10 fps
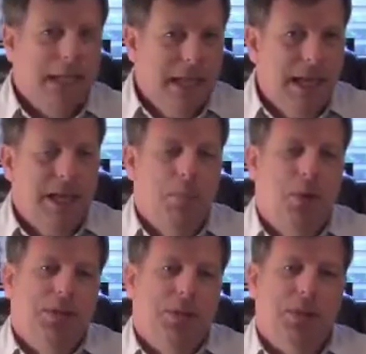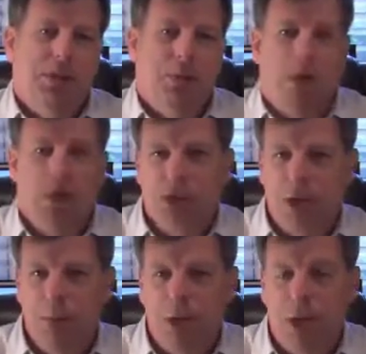Kennedy puts it this way:
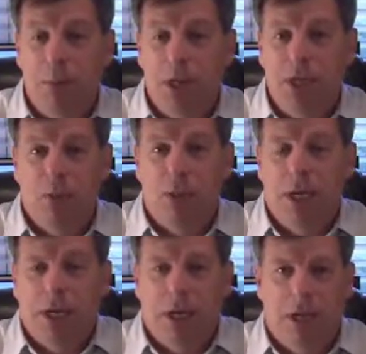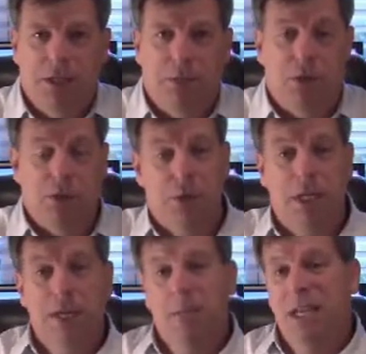some companies will get a customer so they
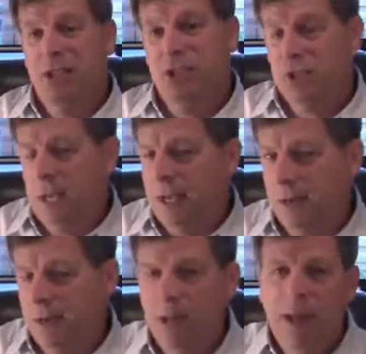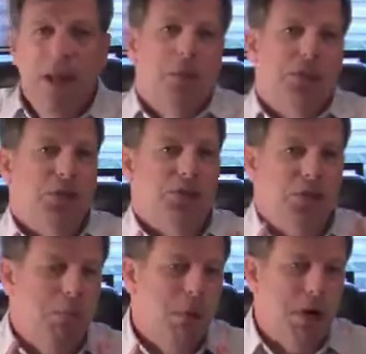can make a sale, but the
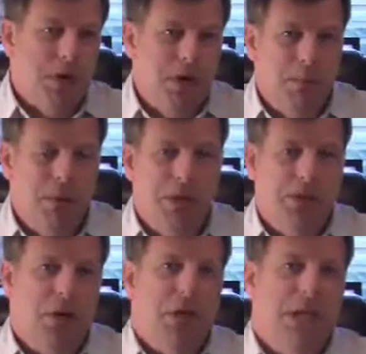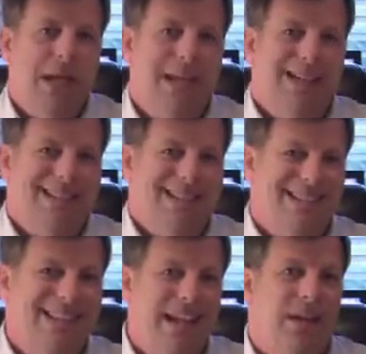smart companies are getting a
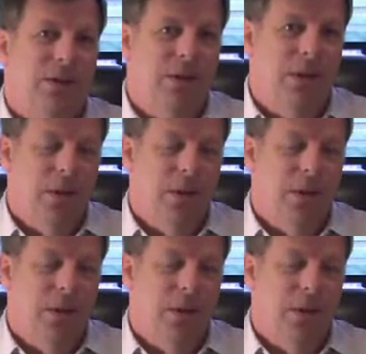sale.